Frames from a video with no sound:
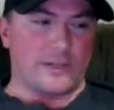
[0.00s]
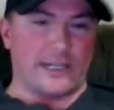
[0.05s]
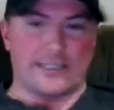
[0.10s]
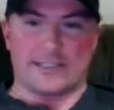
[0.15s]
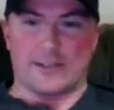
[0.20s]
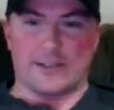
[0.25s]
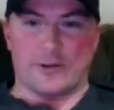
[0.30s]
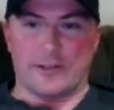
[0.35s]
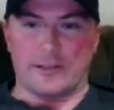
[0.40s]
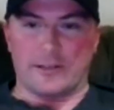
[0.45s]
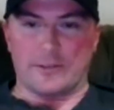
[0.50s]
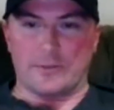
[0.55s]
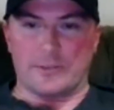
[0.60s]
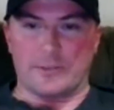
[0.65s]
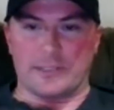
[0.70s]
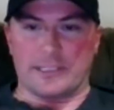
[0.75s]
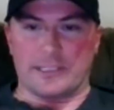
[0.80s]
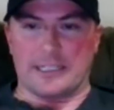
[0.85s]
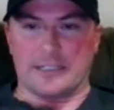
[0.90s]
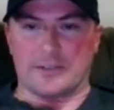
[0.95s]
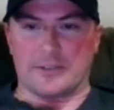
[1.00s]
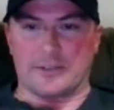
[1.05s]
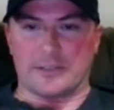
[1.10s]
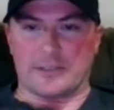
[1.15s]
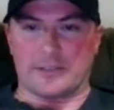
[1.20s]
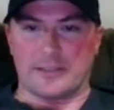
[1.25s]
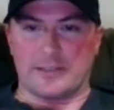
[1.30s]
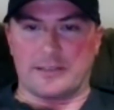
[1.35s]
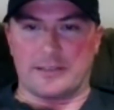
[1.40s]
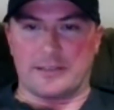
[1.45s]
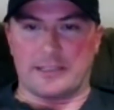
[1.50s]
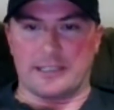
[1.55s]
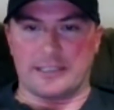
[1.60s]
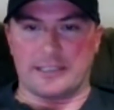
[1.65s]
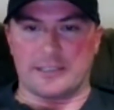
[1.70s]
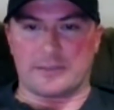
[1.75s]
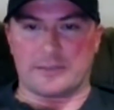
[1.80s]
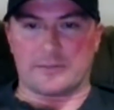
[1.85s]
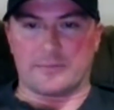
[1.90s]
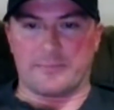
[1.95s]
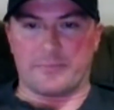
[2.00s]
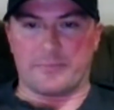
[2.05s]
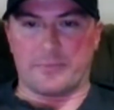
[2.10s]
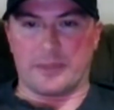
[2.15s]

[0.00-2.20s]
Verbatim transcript: I started losing the interest is